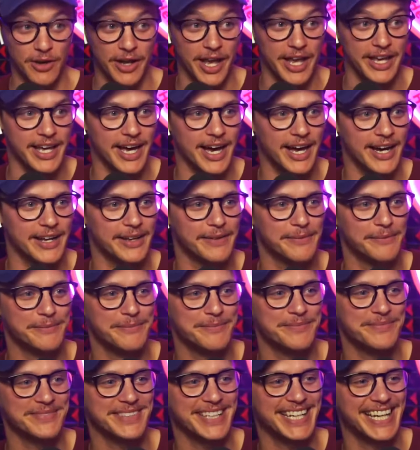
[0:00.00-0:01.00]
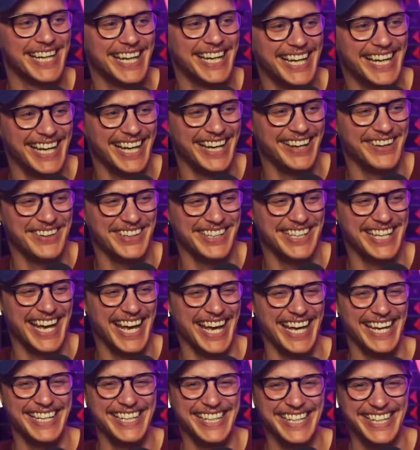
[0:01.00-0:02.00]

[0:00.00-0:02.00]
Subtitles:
Okay, got it. Okay.